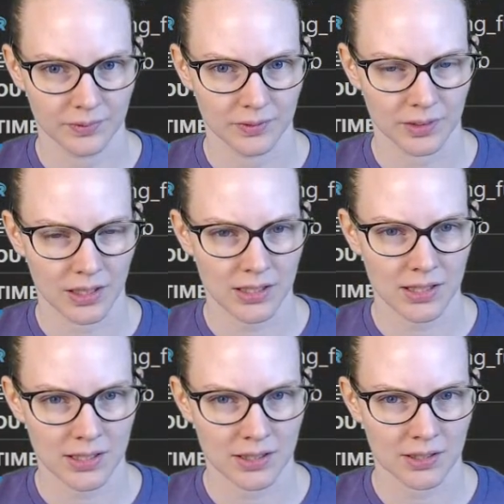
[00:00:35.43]
Rasa
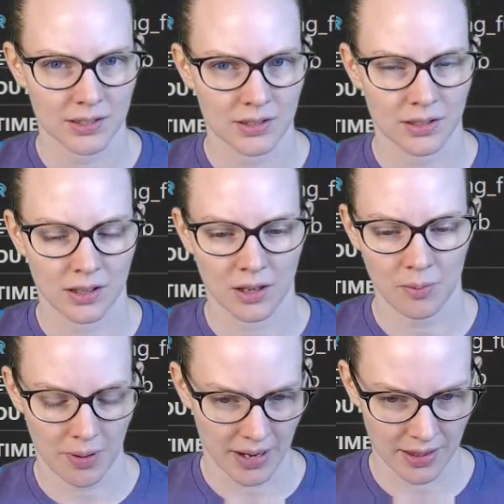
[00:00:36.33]
install
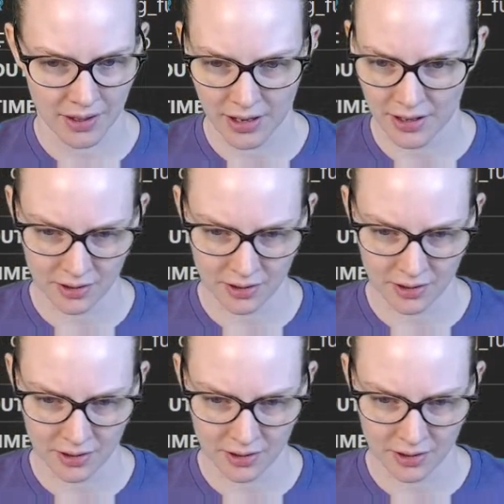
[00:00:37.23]
Python